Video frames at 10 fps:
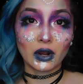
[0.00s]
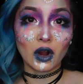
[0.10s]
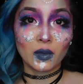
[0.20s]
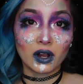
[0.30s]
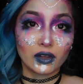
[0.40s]
on
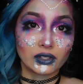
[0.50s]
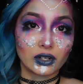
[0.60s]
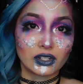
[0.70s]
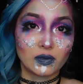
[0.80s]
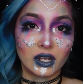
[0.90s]
all my other
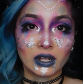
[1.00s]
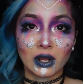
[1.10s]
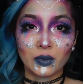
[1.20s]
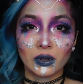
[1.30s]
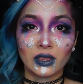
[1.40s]
social media and
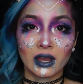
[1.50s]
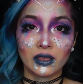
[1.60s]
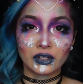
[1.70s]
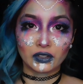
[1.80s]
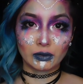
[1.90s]
I'll put that in
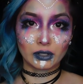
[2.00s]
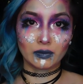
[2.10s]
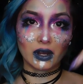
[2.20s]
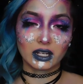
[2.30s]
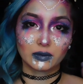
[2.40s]
the description
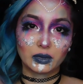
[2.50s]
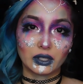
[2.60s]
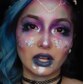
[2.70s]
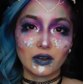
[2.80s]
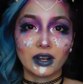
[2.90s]
box
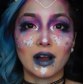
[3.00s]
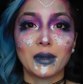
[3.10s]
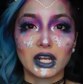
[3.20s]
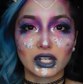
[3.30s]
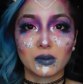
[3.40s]
below and I'll
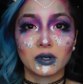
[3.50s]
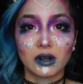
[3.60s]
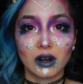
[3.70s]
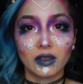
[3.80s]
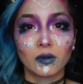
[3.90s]
make sure I put
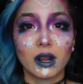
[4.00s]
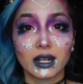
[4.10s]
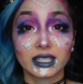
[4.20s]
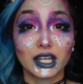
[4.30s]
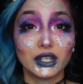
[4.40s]
all the
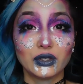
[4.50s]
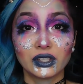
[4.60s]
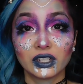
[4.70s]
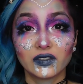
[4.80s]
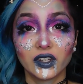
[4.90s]
products I use
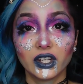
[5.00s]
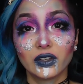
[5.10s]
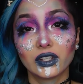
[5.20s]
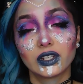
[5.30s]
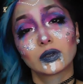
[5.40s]
in this video
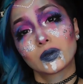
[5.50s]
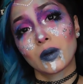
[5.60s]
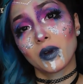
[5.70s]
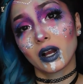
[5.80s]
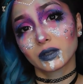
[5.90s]
in the description
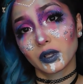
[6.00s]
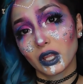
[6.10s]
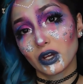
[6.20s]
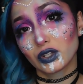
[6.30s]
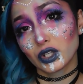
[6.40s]
box
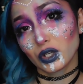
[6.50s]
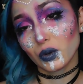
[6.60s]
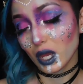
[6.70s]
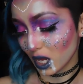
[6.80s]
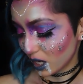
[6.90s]
below too.
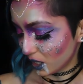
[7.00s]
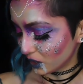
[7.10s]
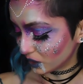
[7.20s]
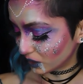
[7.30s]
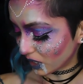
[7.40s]

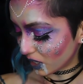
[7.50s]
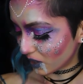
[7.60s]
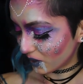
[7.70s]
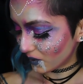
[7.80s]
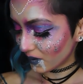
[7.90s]
So
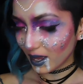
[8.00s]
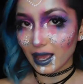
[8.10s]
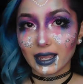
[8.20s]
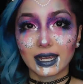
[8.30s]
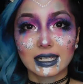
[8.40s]

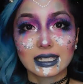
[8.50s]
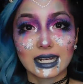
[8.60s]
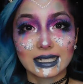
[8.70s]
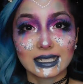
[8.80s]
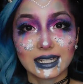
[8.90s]
guess
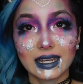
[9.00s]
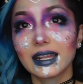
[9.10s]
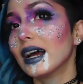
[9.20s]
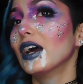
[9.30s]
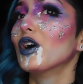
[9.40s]
that's it.
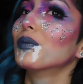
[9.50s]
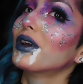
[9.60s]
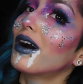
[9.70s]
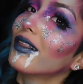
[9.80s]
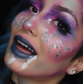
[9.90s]
I hope
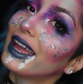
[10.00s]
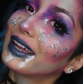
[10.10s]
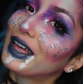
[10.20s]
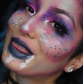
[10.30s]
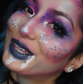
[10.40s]
y'all like
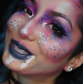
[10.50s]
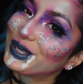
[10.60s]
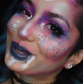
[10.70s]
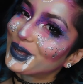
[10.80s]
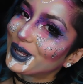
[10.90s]
this
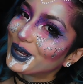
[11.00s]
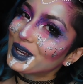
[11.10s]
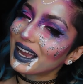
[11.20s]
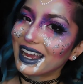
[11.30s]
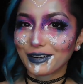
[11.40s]

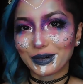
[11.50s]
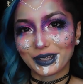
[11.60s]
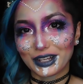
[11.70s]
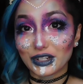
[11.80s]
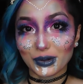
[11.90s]
look. I
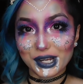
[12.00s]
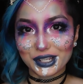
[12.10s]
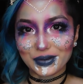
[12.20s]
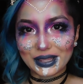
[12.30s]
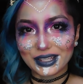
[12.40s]
really enjoyed
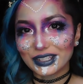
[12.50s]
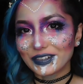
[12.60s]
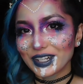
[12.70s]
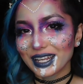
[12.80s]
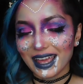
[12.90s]
doing this
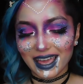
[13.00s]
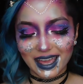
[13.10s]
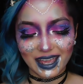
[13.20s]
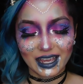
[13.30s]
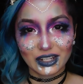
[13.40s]
one.
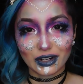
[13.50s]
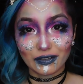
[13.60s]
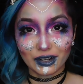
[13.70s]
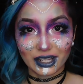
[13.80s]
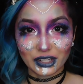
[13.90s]
And don't
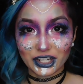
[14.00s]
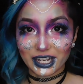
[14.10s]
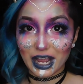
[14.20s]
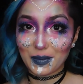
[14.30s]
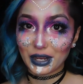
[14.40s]
forget to check
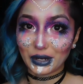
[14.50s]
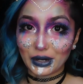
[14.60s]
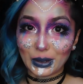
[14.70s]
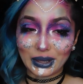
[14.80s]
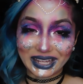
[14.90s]
out my
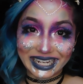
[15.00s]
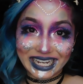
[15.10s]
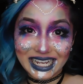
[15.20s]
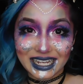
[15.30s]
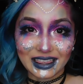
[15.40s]
girl Lena,
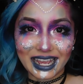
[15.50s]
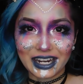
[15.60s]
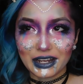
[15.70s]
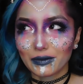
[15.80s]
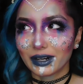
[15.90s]

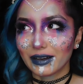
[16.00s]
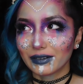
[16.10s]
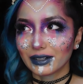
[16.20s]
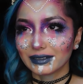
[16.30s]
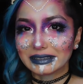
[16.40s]
Lena
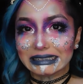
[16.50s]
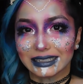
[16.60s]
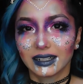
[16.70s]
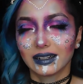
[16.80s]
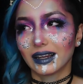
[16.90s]
whatever.
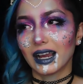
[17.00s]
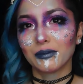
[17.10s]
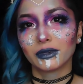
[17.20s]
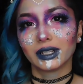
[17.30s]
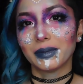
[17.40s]
I'm
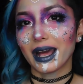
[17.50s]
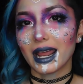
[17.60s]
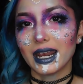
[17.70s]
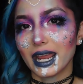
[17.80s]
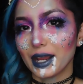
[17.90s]
really bad
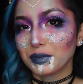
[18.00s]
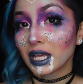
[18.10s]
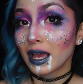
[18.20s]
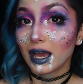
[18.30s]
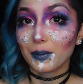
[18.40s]
at names.
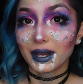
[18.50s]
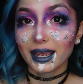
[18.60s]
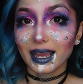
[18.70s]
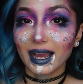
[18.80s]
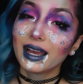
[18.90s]
But
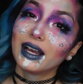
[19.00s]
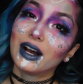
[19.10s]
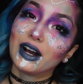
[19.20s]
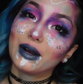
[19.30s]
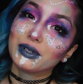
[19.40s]
yeah,
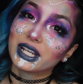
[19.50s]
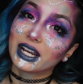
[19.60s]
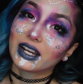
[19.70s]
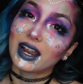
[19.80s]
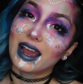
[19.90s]
um,
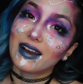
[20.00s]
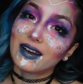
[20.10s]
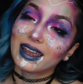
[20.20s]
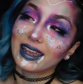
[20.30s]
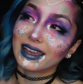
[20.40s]
check her out
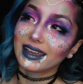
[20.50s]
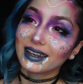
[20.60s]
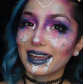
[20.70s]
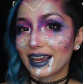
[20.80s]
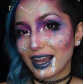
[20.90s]
and
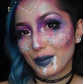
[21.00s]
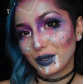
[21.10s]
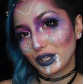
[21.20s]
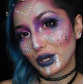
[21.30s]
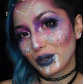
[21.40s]
yeah, I'm
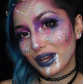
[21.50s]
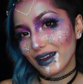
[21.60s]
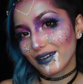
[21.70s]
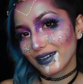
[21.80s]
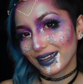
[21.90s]
gonna go
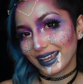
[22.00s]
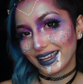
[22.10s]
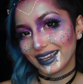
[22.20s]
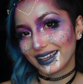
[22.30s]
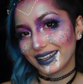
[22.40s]
now
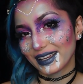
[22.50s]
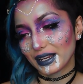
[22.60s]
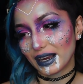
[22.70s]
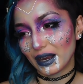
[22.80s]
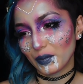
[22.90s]
and
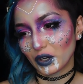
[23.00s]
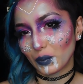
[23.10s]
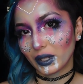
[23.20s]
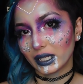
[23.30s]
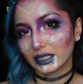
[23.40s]
I'm gonna
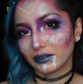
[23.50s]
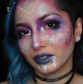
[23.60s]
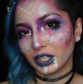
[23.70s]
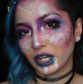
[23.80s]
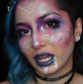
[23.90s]
go play some
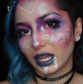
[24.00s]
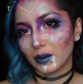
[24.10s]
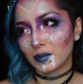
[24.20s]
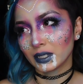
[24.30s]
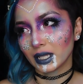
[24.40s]
video
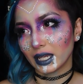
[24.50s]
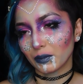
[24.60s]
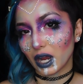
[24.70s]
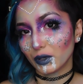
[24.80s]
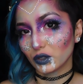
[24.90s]
games and
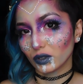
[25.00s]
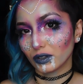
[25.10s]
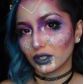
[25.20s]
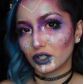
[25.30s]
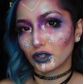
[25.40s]
probably swim,
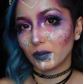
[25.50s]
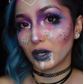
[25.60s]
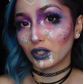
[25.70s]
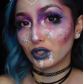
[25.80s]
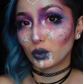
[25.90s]
stream
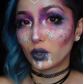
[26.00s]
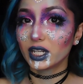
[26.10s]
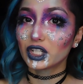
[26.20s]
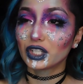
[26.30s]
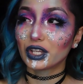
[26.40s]
on
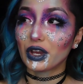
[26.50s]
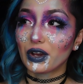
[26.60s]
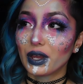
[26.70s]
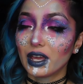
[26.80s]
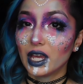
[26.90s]
Twitch. So
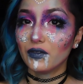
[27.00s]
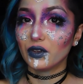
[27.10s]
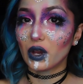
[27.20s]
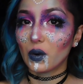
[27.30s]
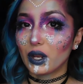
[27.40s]

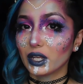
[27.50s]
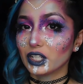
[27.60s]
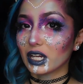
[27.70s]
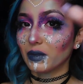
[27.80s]
if you all want to check